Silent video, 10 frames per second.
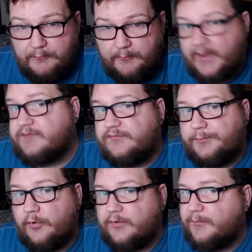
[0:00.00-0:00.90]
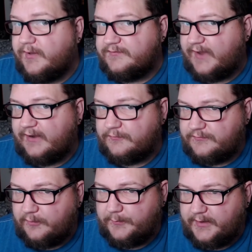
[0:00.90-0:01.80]
major Pokemon
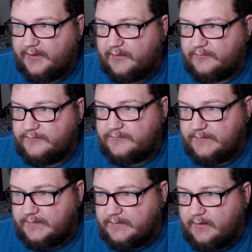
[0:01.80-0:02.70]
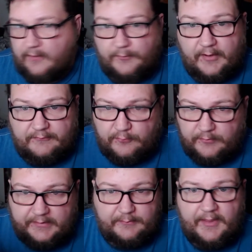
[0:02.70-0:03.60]
titles coming out. Uh, we'll have the
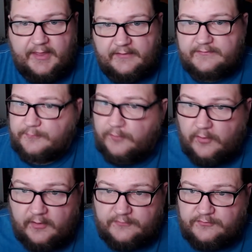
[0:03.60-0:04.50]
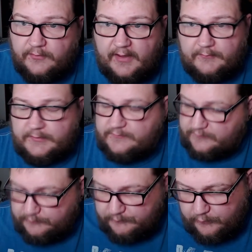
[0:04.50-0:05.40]
remakes, and we'll also have a
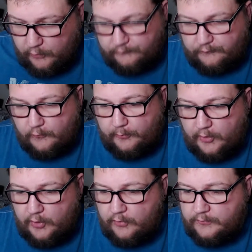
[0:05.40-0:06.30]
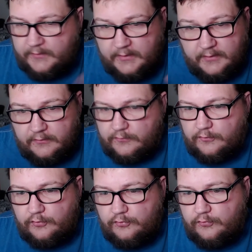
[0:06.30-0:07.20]
full blown
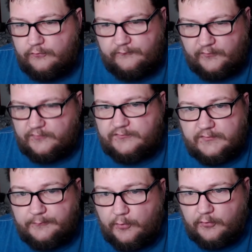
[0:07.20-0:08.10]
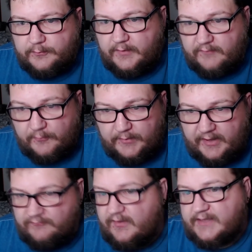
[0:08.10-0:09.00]
new version of Pokemon that we
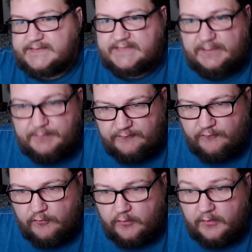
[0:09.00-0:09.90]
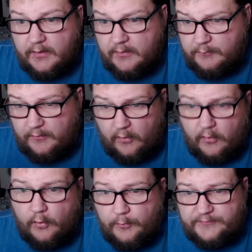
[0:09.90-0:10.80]
have not seen before, but
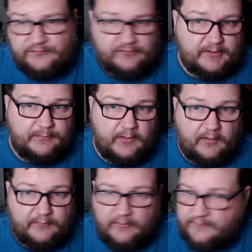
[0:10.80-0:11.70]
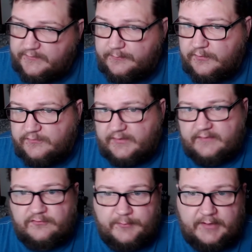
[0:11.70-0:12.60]
always dreamed of. It seems, looks
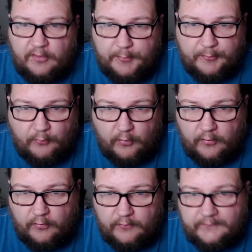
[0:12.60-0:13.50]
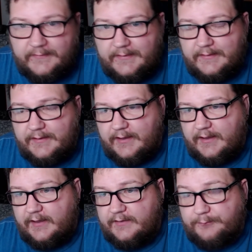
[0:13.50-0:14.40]
like it's going to be an open world,
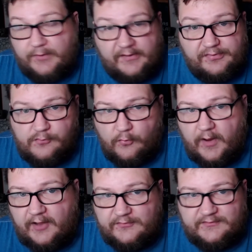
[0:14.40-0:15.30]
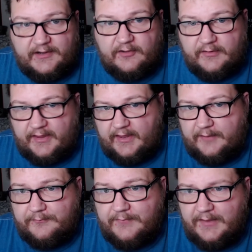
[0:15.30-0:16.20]
uh, Breath of the Wild style
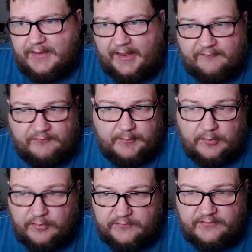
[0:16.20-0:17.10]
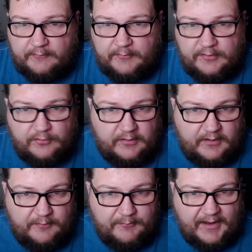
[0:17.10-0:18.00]
game. And from the looks of it, you could
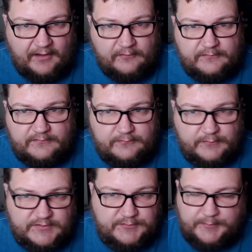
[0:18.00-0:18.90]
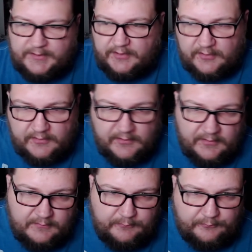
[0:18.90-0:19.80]
get mounts, which would be your
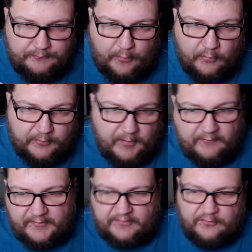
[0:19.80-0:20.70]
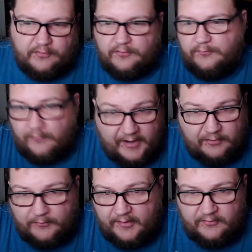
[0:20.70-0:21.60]
Pokemon that you can
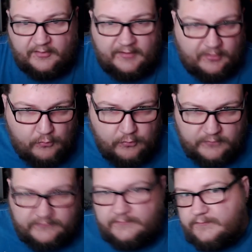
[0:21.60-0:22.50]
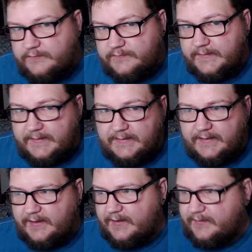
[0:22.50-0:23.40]
ride around on like horses.
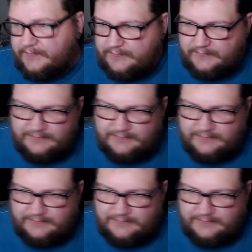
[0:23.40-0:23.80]
Uh,